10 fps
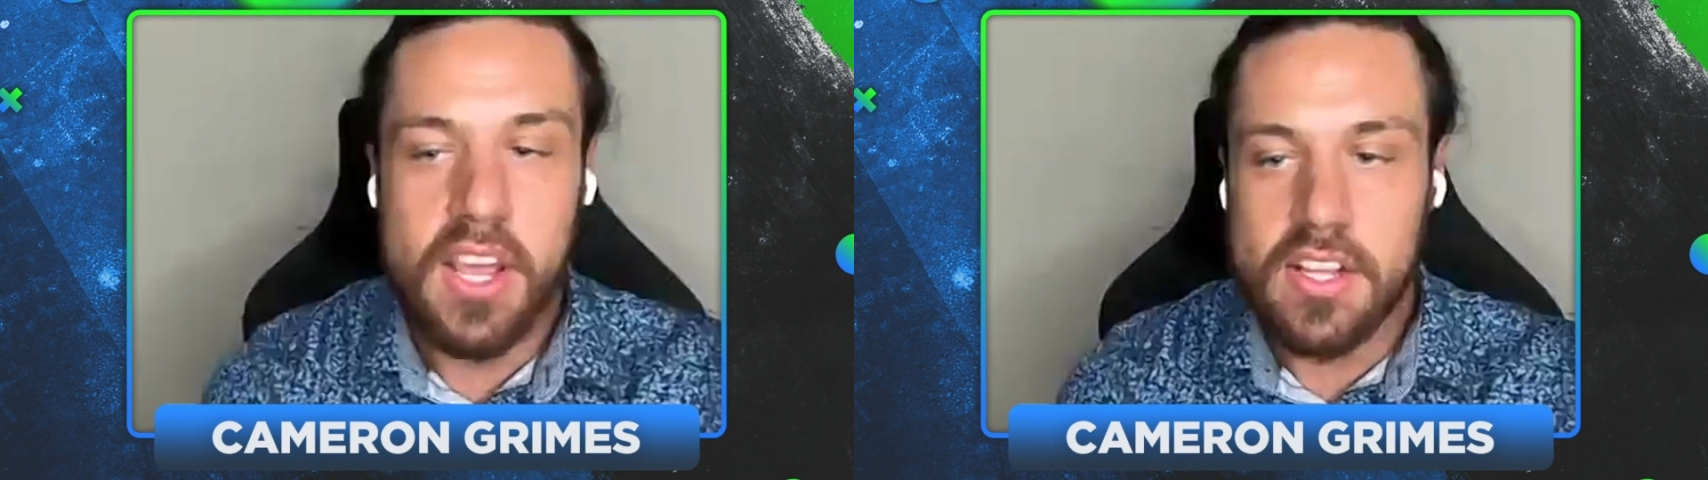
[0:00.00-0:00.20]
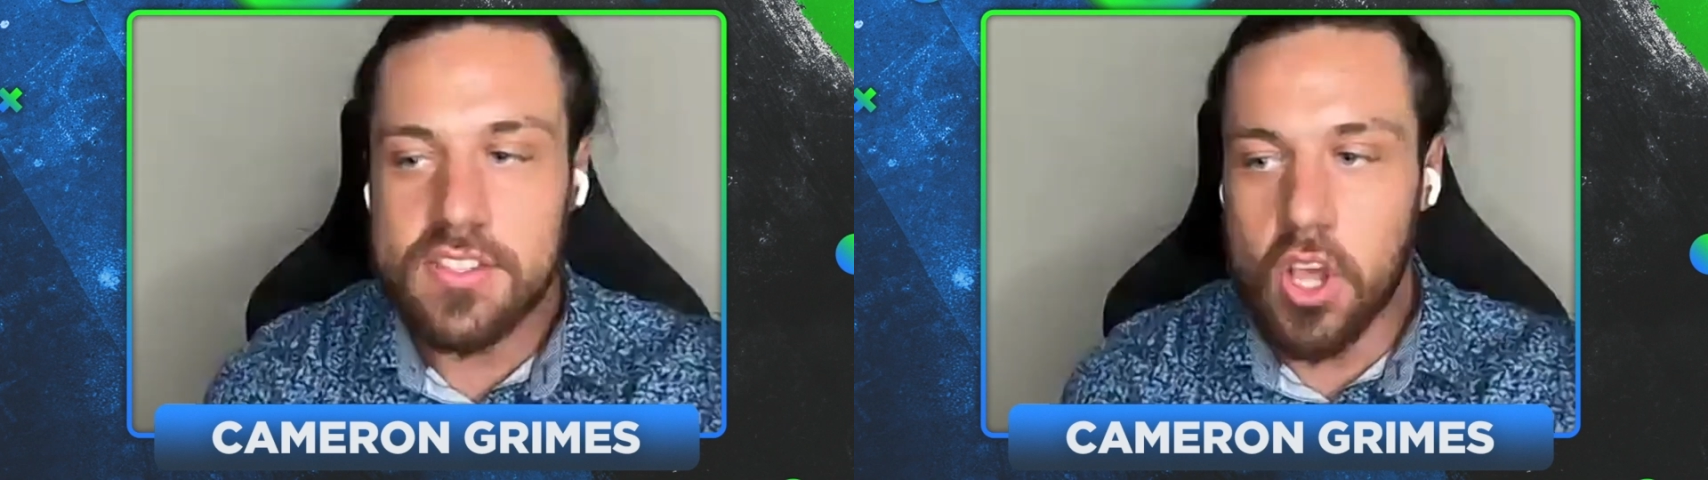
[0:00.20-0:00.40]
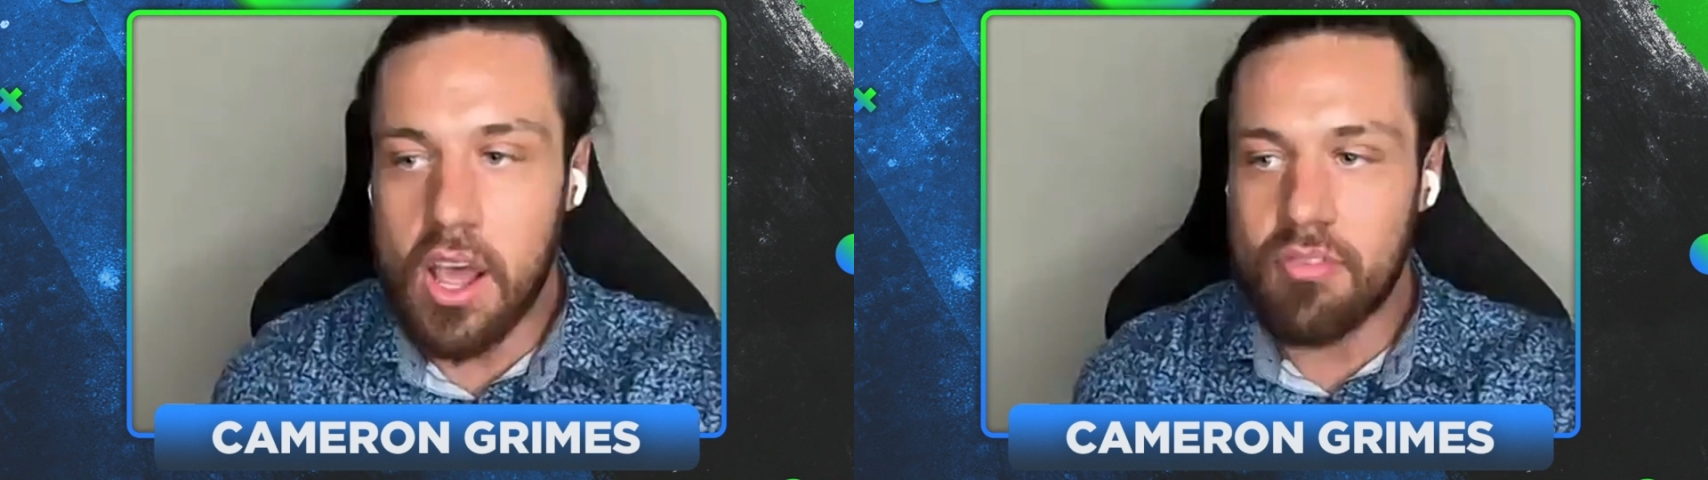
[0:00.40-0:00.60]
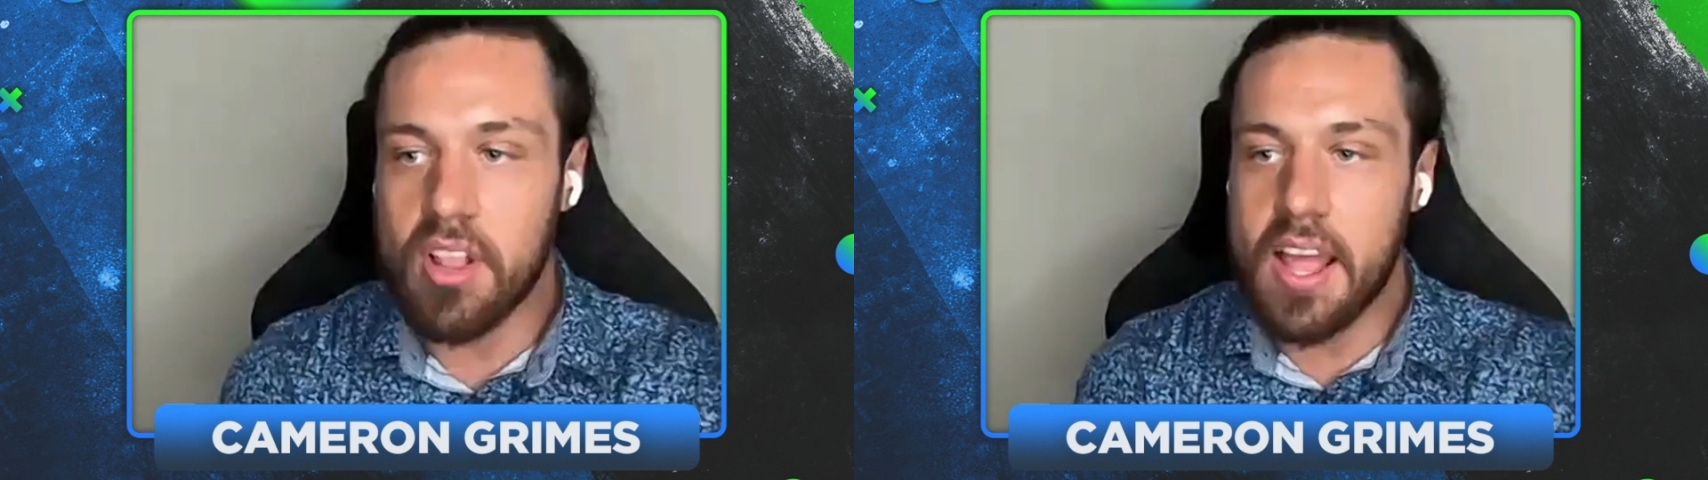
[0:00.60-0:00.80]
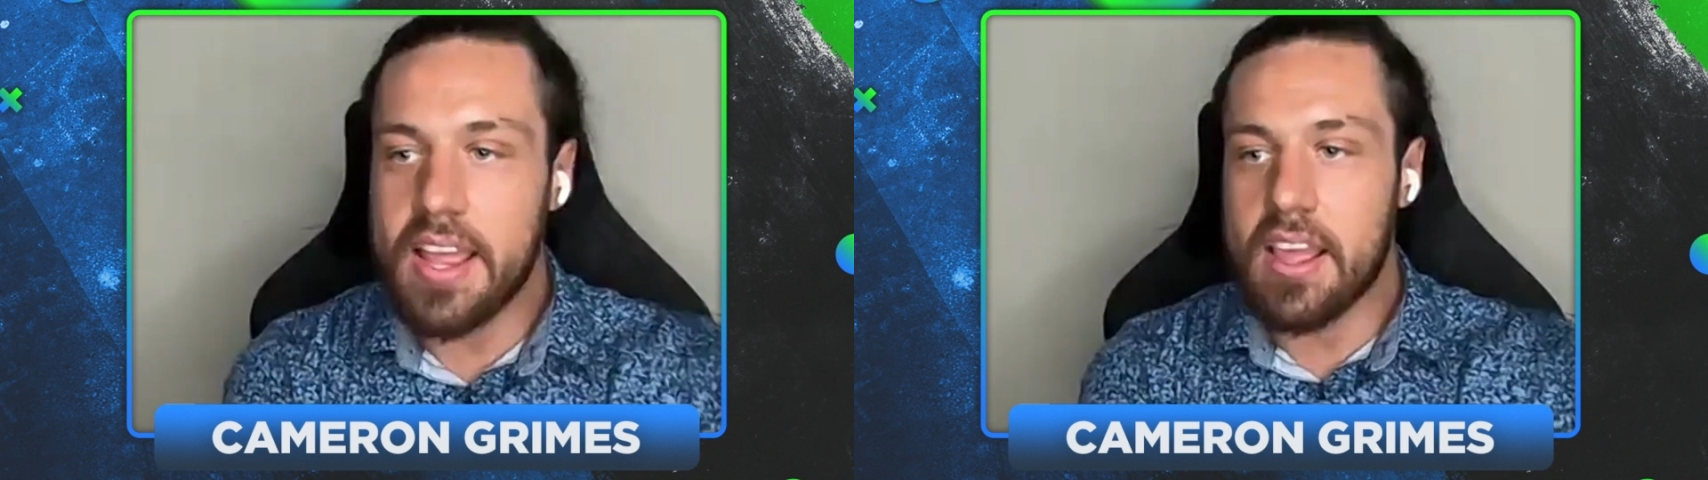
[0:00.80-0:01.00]
So I feel
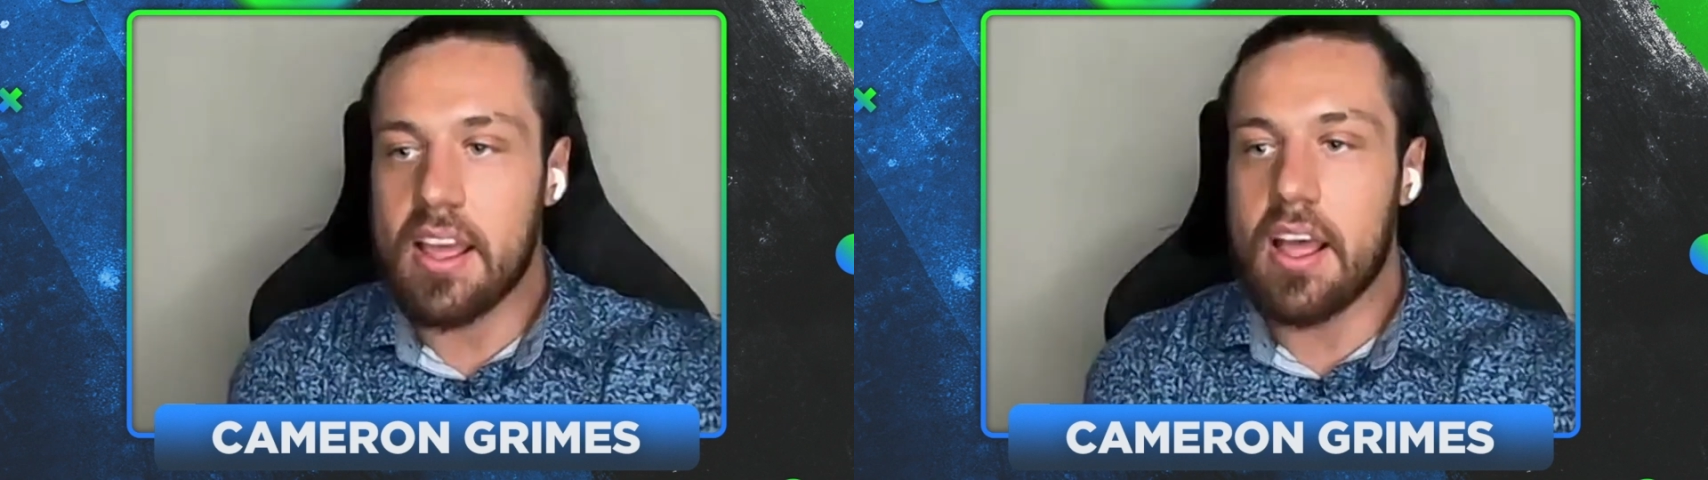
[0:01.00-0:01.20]
like